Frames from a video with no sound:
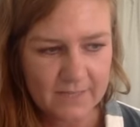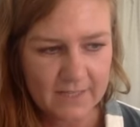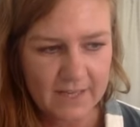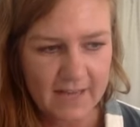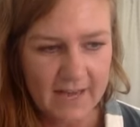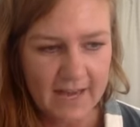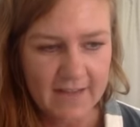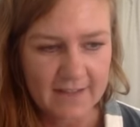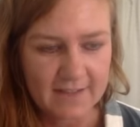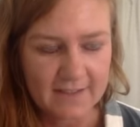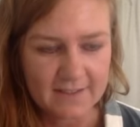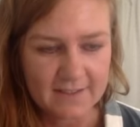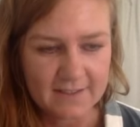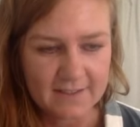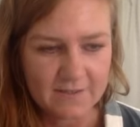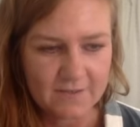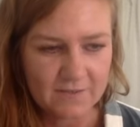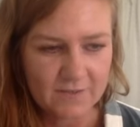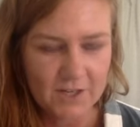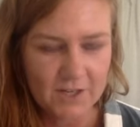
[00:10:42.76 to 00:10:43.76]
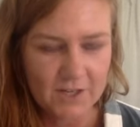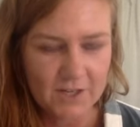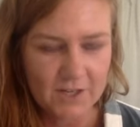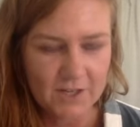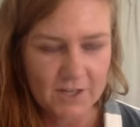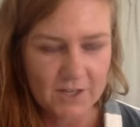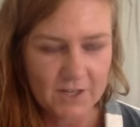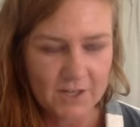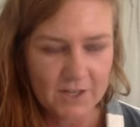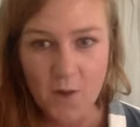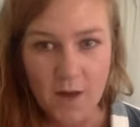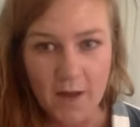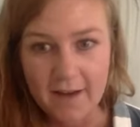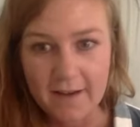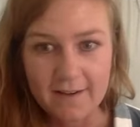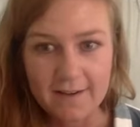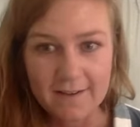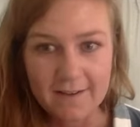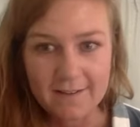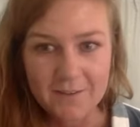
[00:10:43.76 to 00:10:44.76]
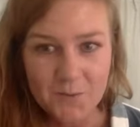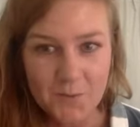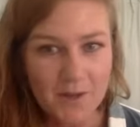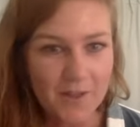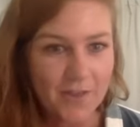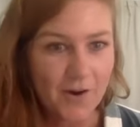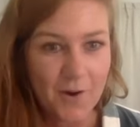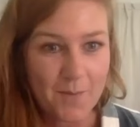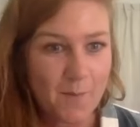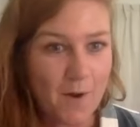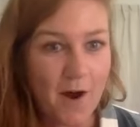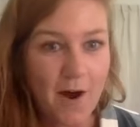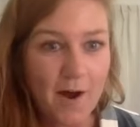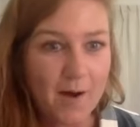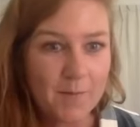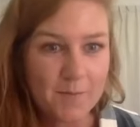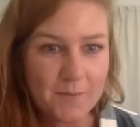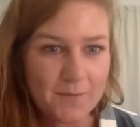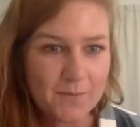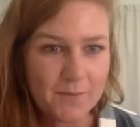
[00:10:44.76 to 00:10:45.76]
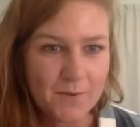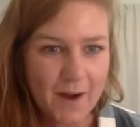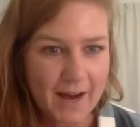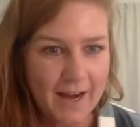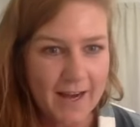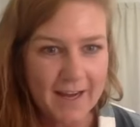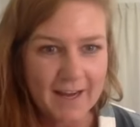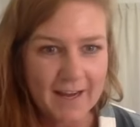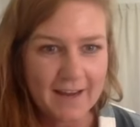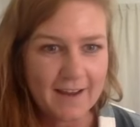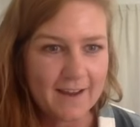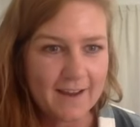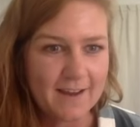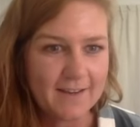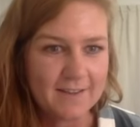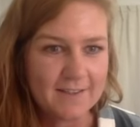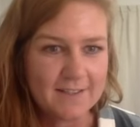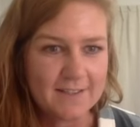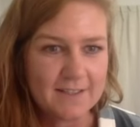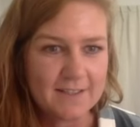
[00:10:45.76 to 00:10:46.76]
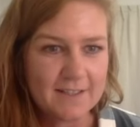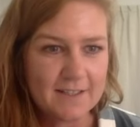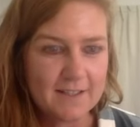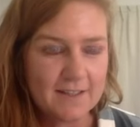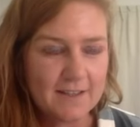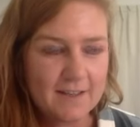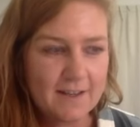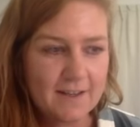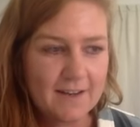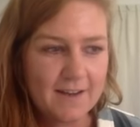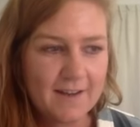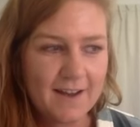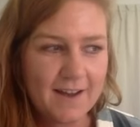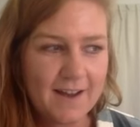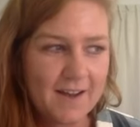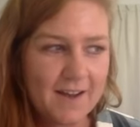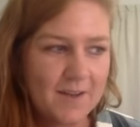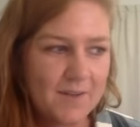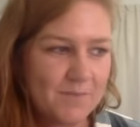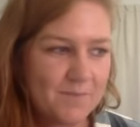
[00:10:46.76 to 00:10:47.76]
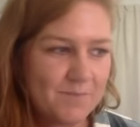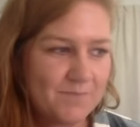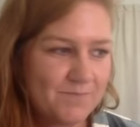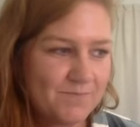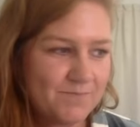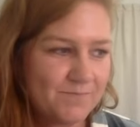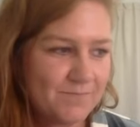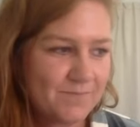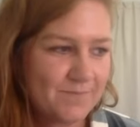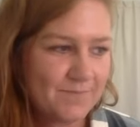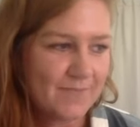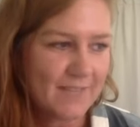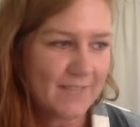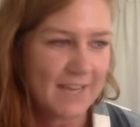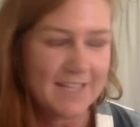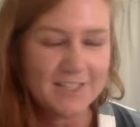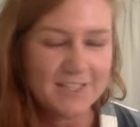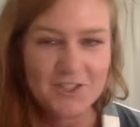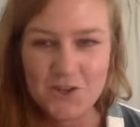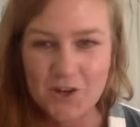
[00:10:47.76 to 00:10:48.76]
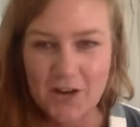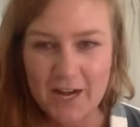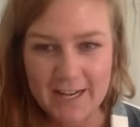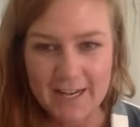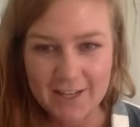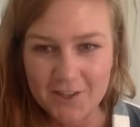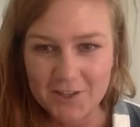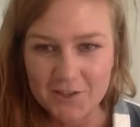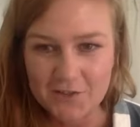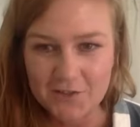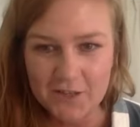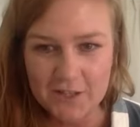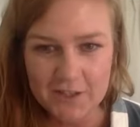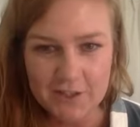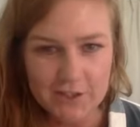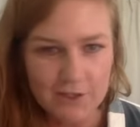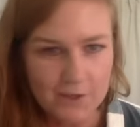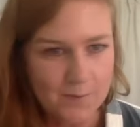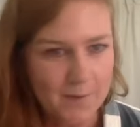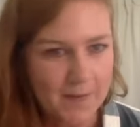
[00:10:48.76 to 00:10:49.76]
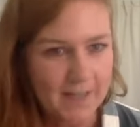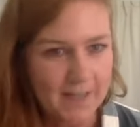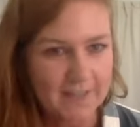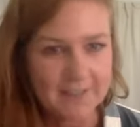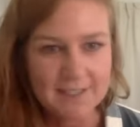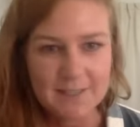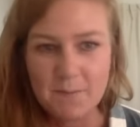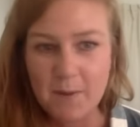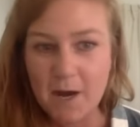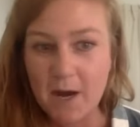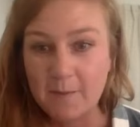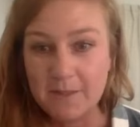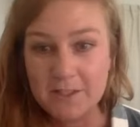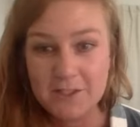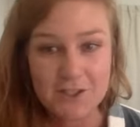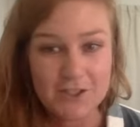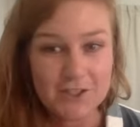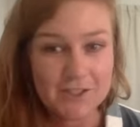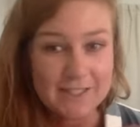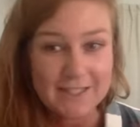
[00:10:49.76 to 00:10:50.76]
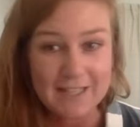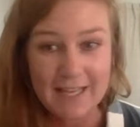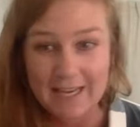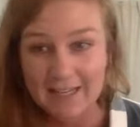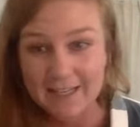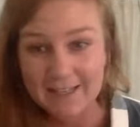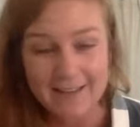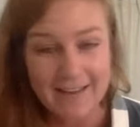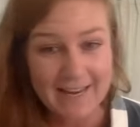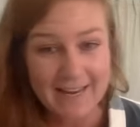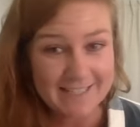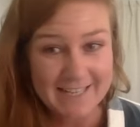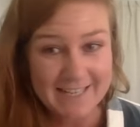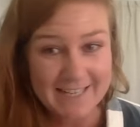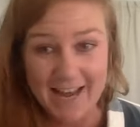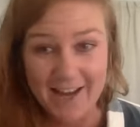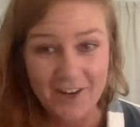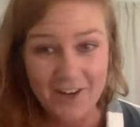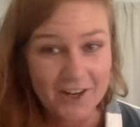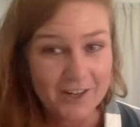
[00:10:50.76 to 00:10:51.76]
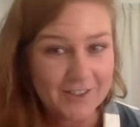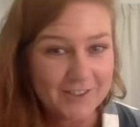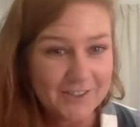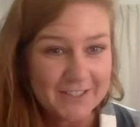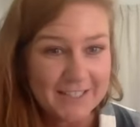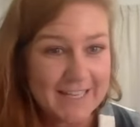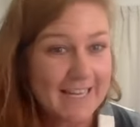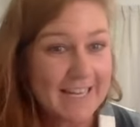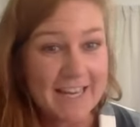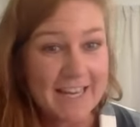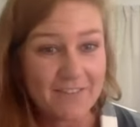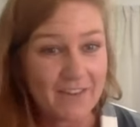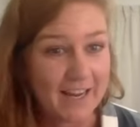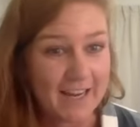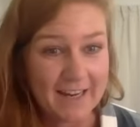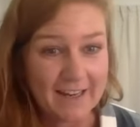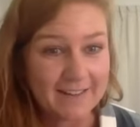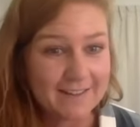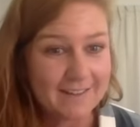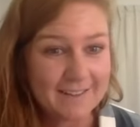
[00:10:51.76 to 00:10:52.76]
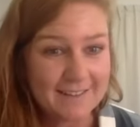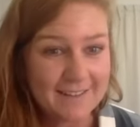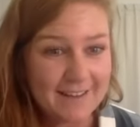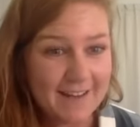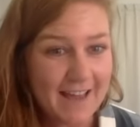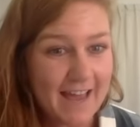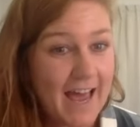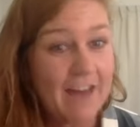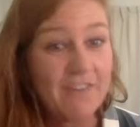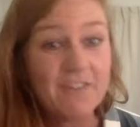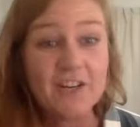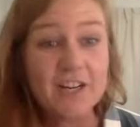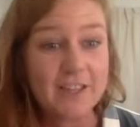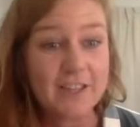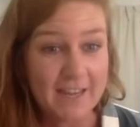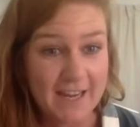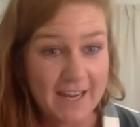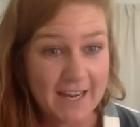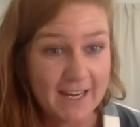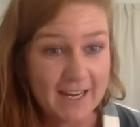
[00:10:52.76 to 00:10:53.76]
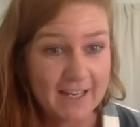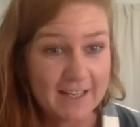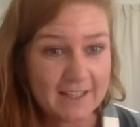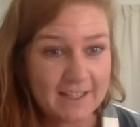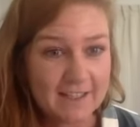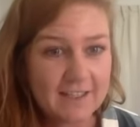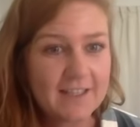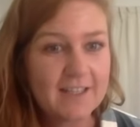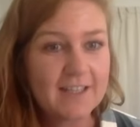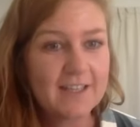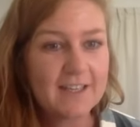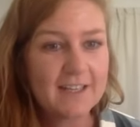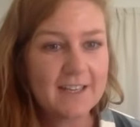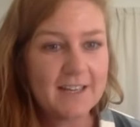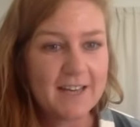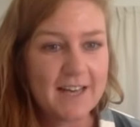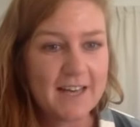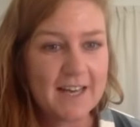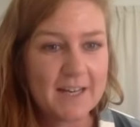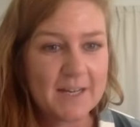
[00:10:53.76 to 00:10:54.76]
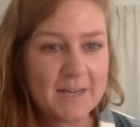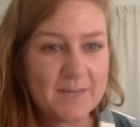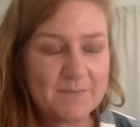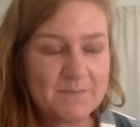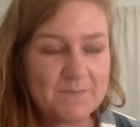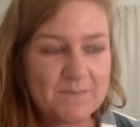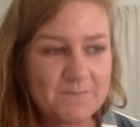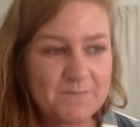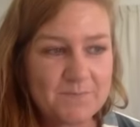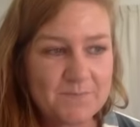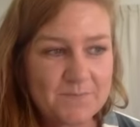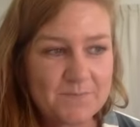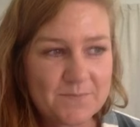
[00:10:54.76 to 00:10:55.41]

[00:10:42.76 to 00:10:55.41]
as you know one with our mom, right? And um, and it's draining those first two months mom is just like and dad are giving everything um